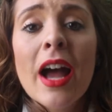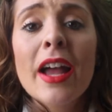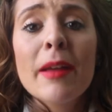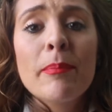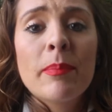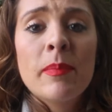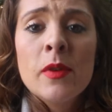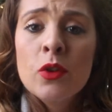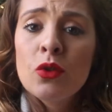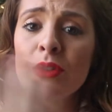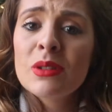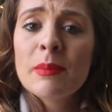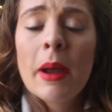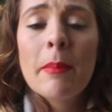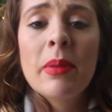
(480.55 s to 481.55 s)
I
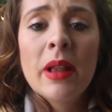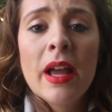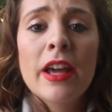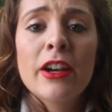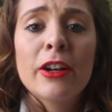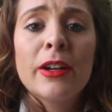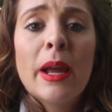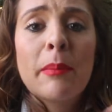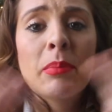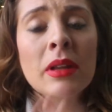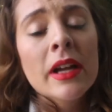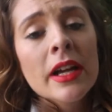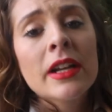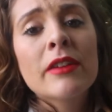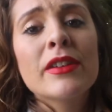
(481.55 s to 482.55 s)
use my planner and I
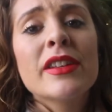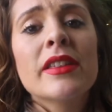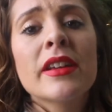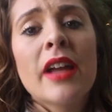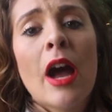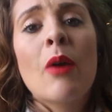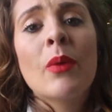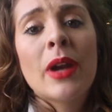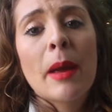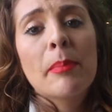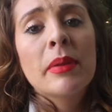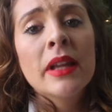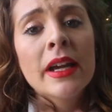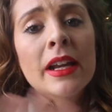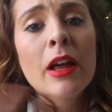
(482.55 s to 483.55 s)
plan everything out, when I
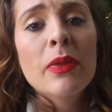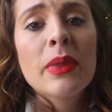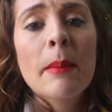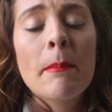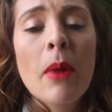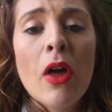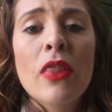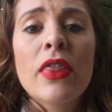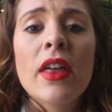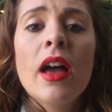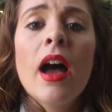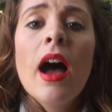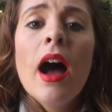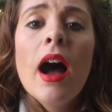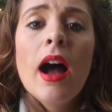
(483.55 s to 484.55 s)
plan out the month,
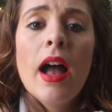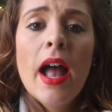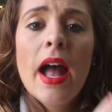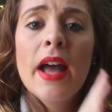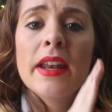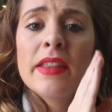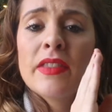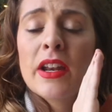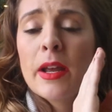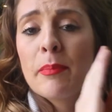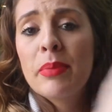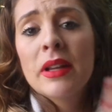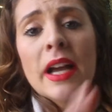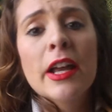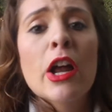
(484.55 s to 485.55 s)
ahead and then I
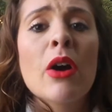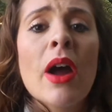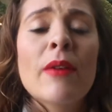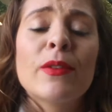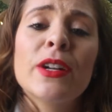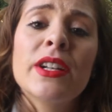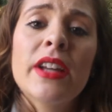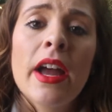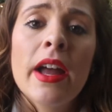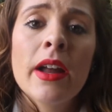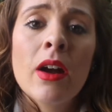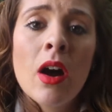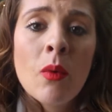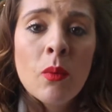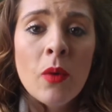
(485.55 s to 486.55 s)
plan out every
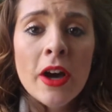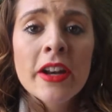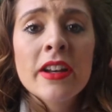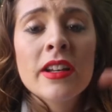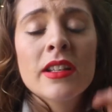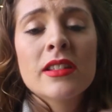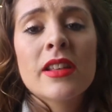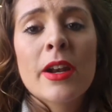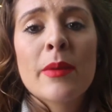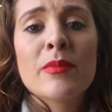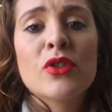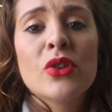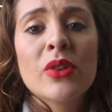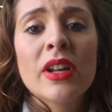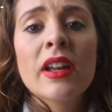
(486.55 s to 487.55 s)
day of what it is that
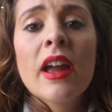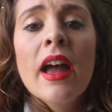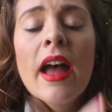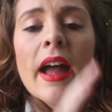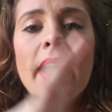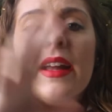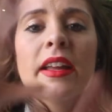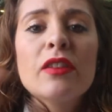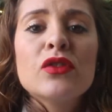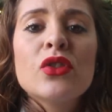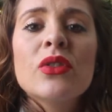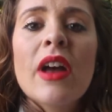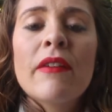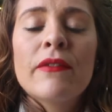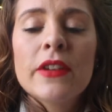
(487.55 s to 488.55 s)
I'm doing. It gives
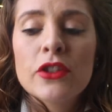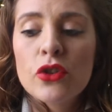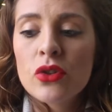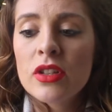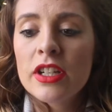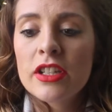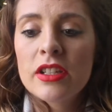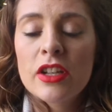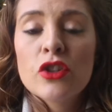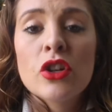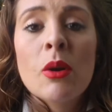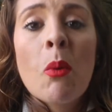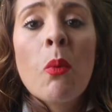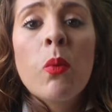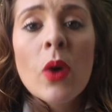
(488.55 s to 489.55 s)
you that
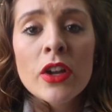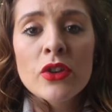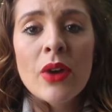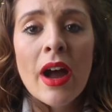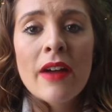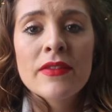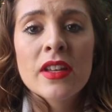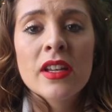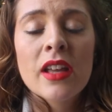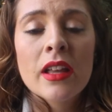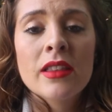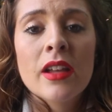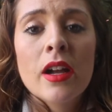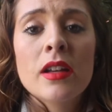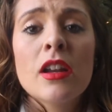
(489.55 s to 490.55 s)
visualization of what you have to
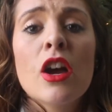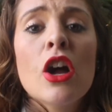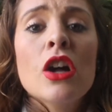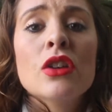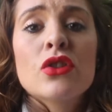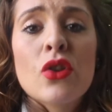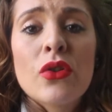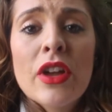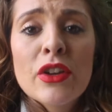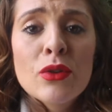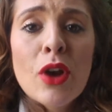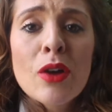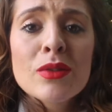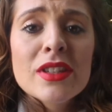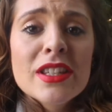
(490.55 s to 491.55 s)
get done so that you
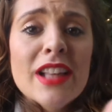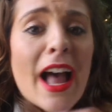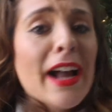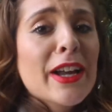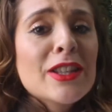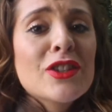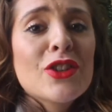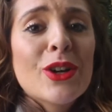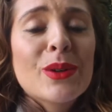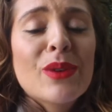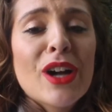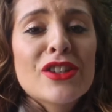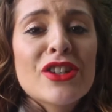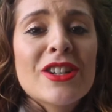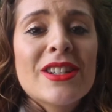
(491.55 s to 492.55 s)
don't slack and start
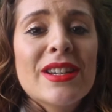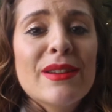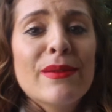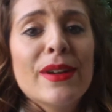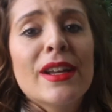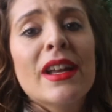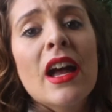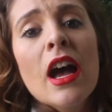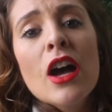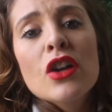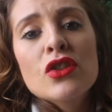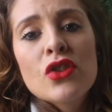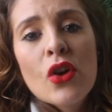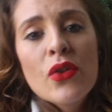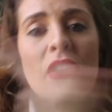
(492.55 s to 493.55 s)
watching TV,
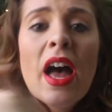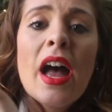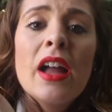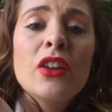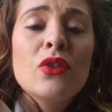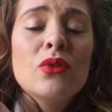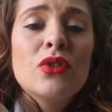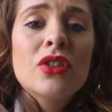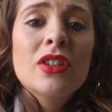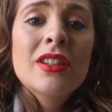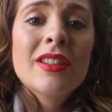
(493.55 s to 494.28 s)
so that you